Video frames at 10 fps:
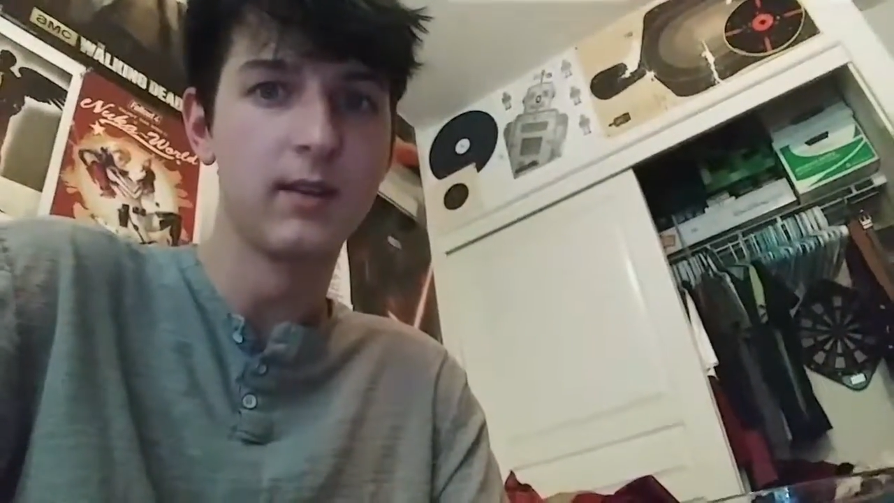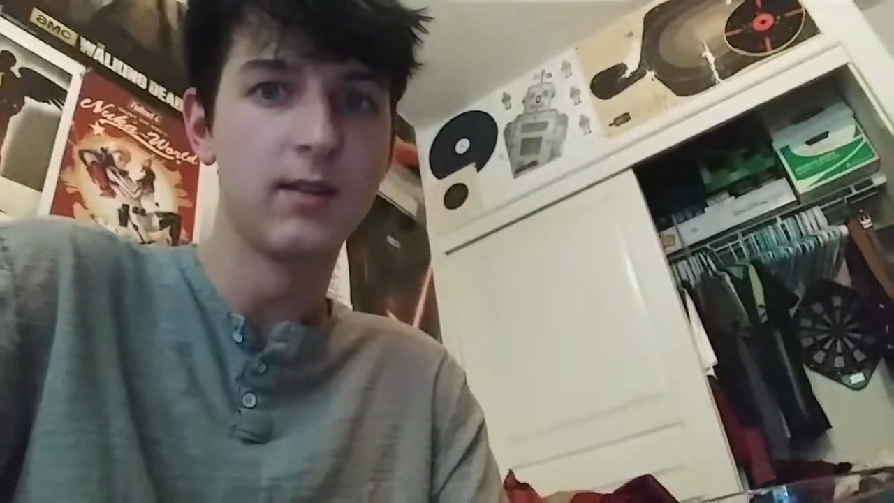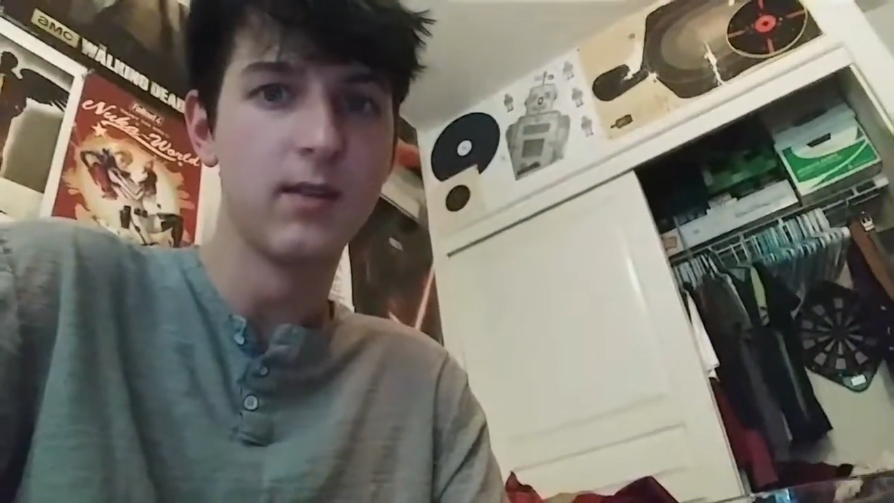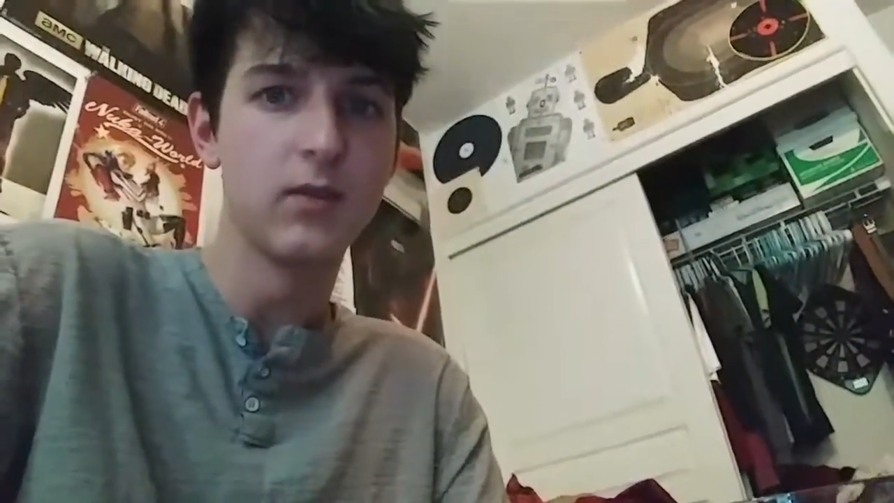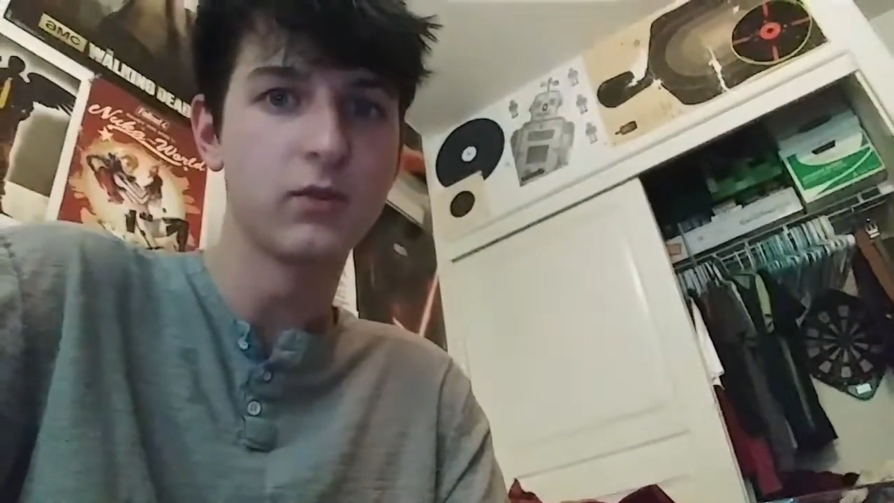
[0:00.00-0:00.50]

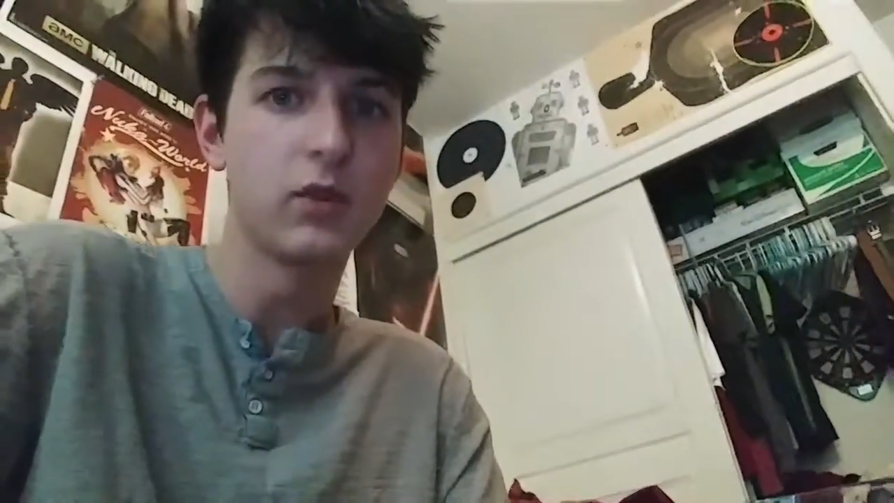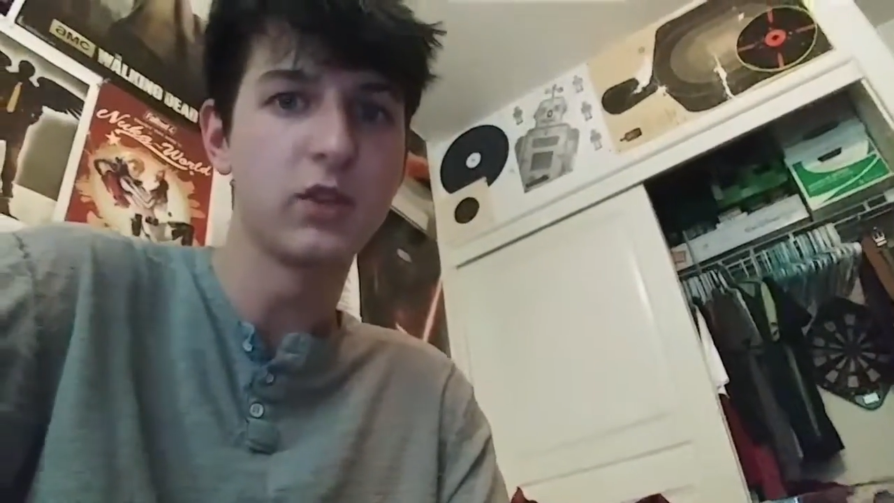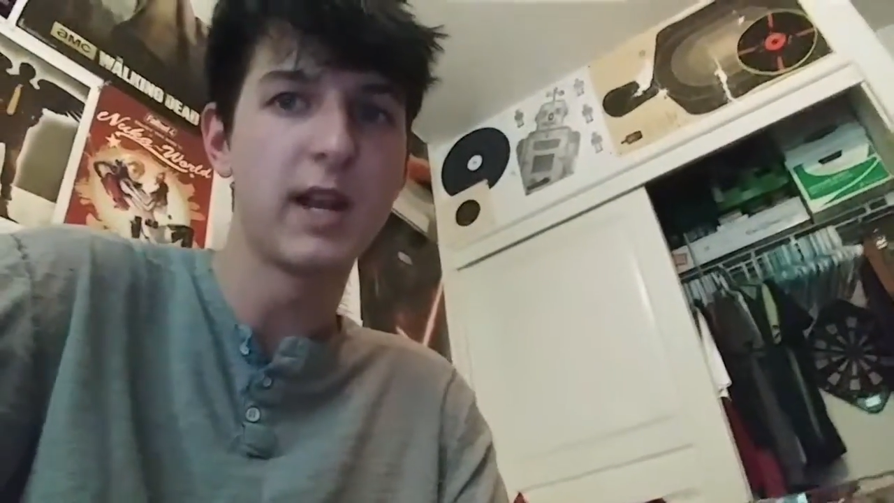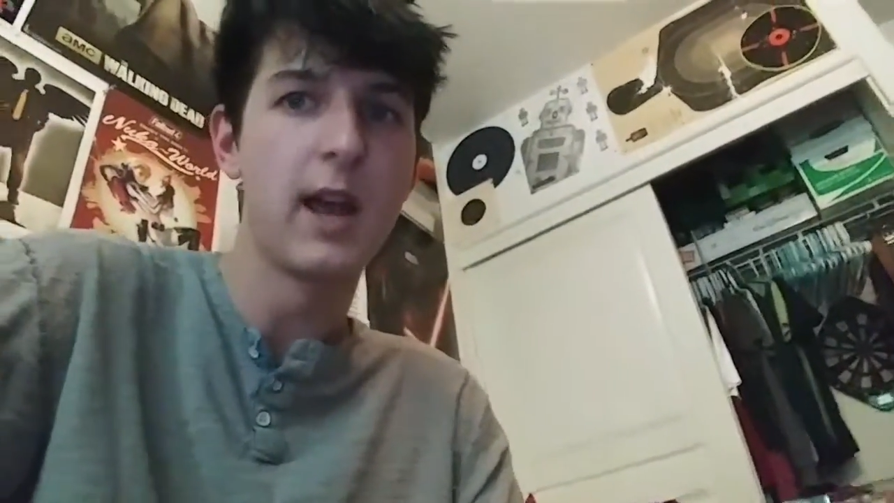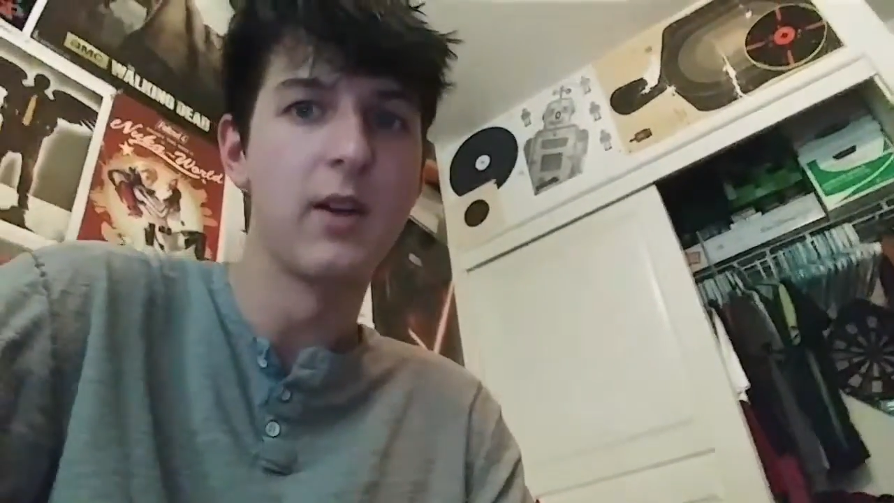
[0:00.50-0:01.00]
no-sugar
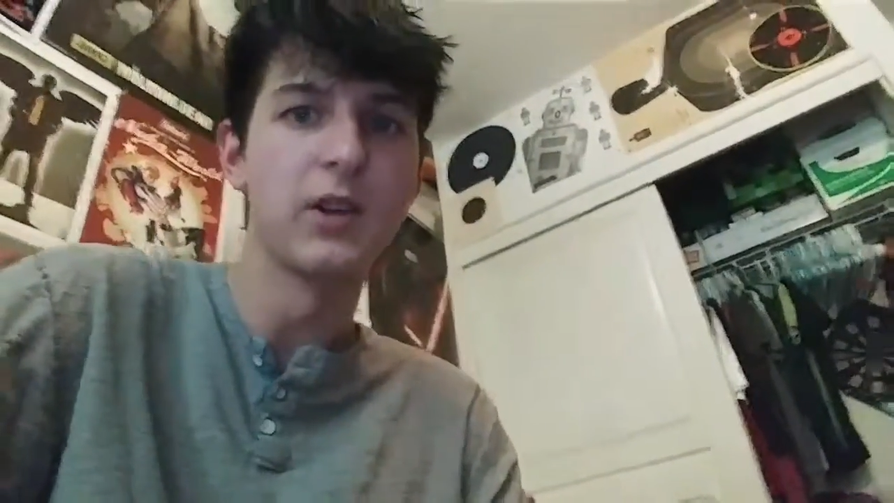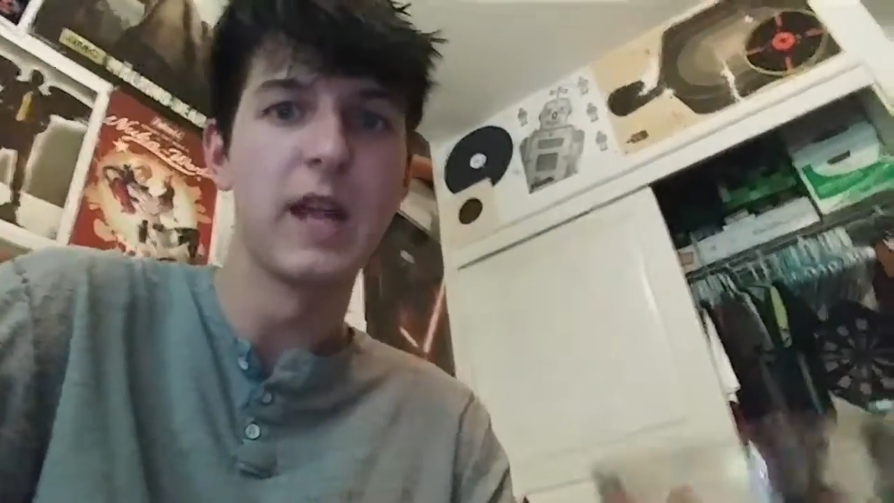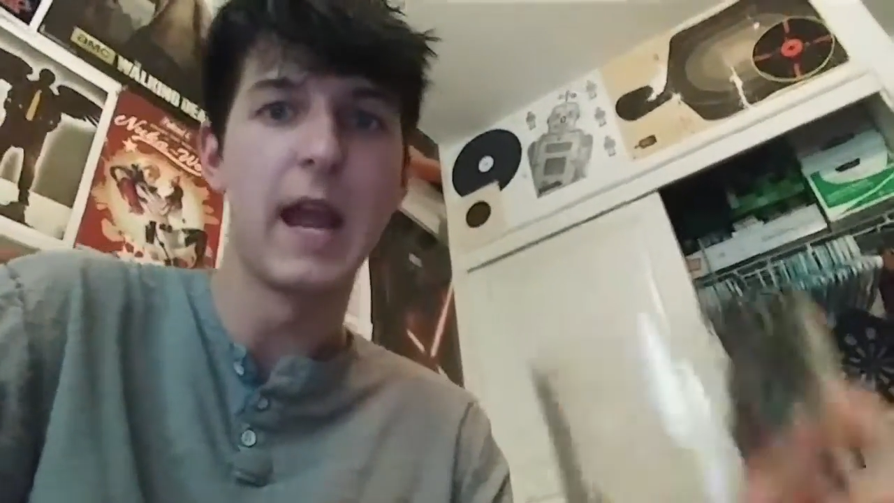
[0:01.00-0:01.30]
challenge.